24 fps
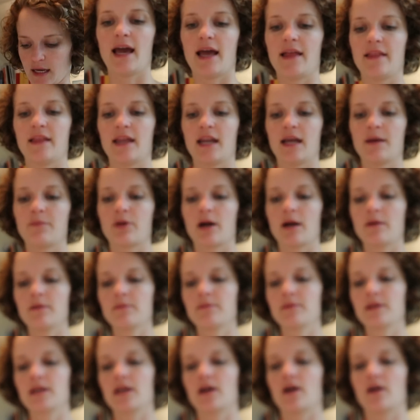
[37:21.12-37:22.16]
And then I
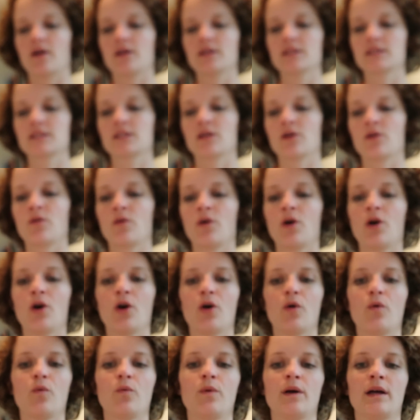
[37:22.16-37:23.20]
probably also
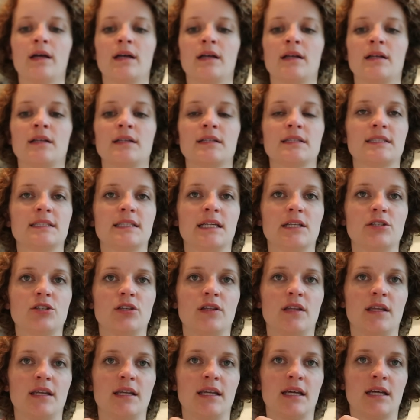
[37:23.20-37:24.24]
will stitch
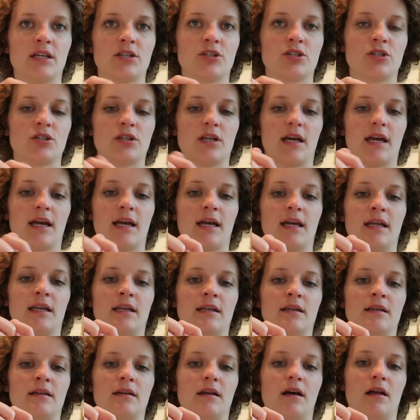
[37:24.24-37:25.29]
in the ditch
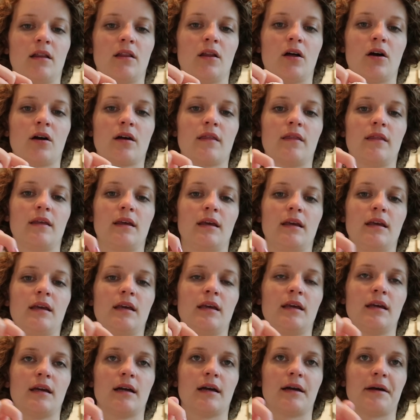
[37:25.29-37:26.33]
and along
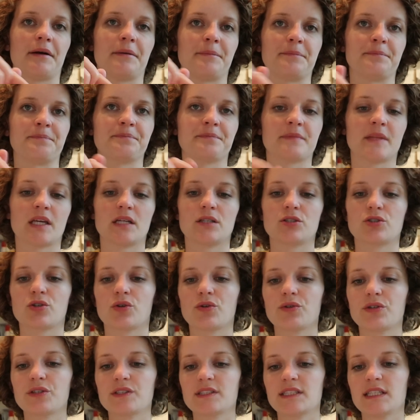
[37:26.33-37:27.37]
the
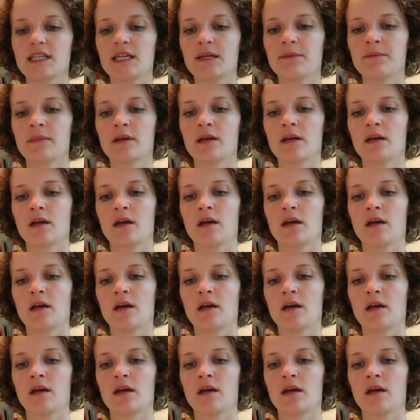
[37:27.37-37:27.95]
shoulder seam,